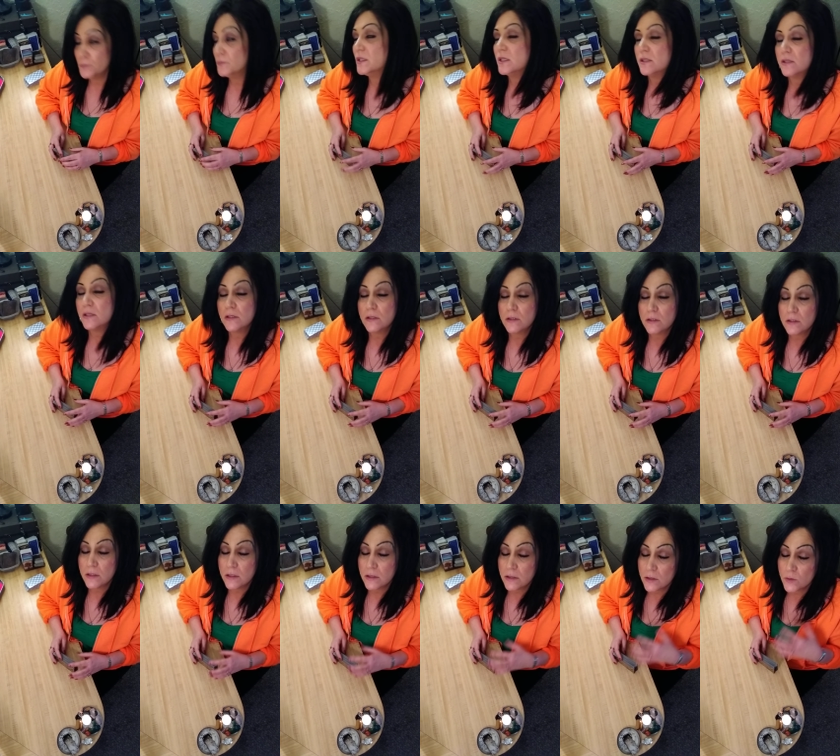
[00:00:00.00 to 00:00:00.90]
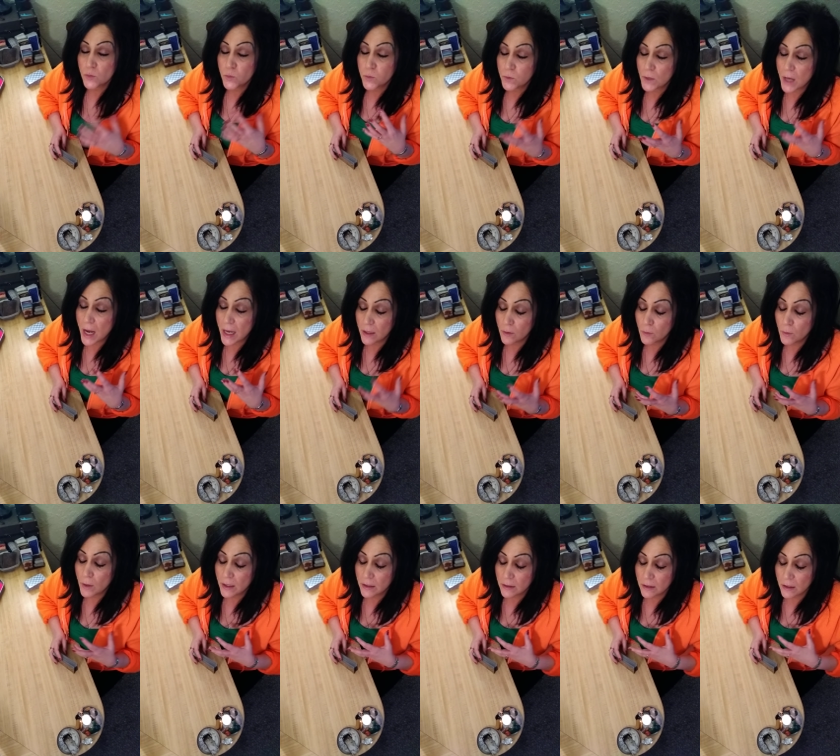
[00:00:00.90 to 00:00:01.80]
this is this is kind of
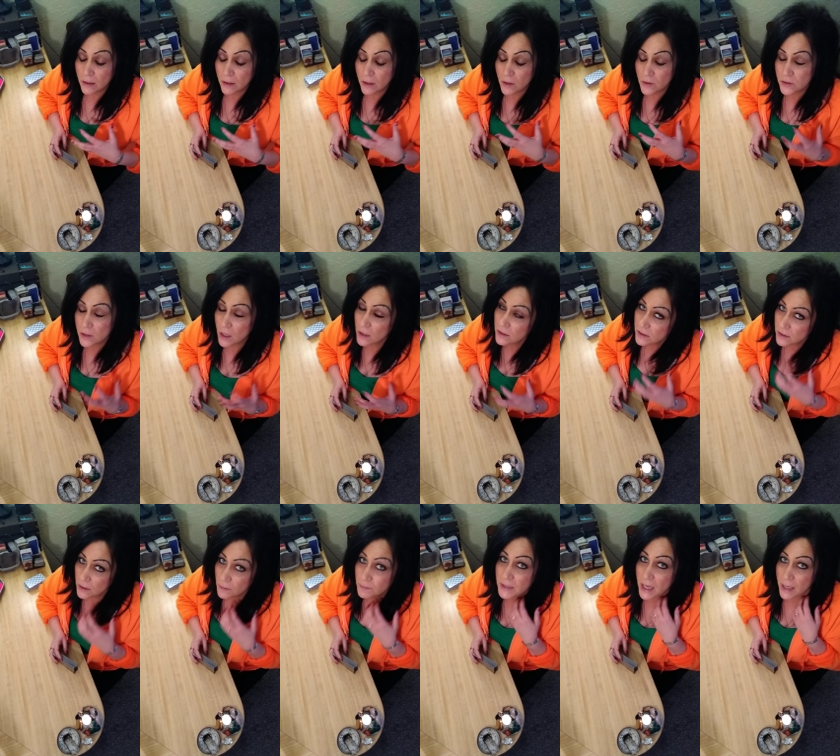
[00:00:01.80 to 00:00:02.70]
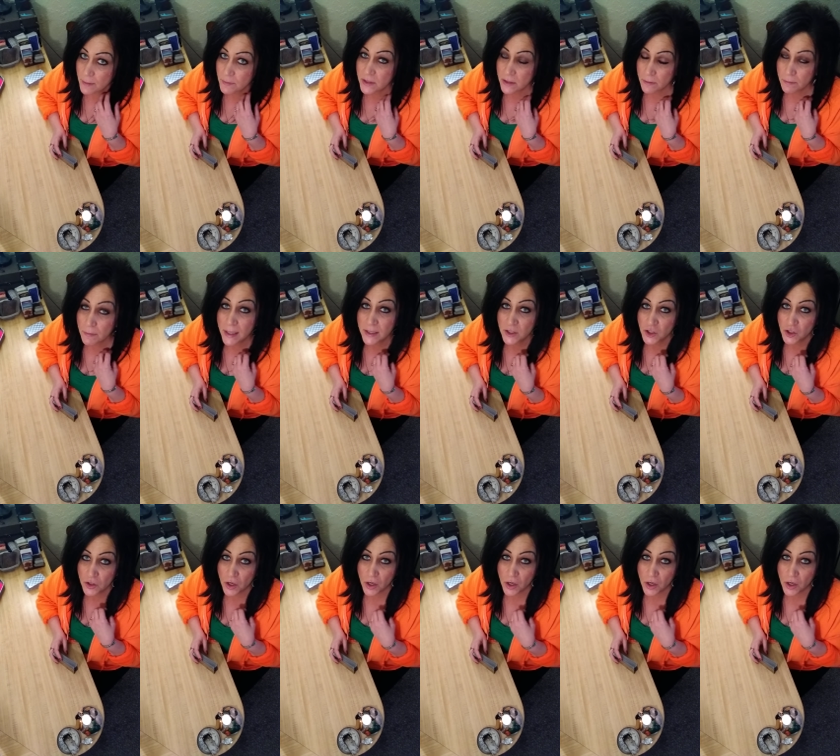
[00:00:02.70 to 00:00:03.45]
what goes on sometimes in my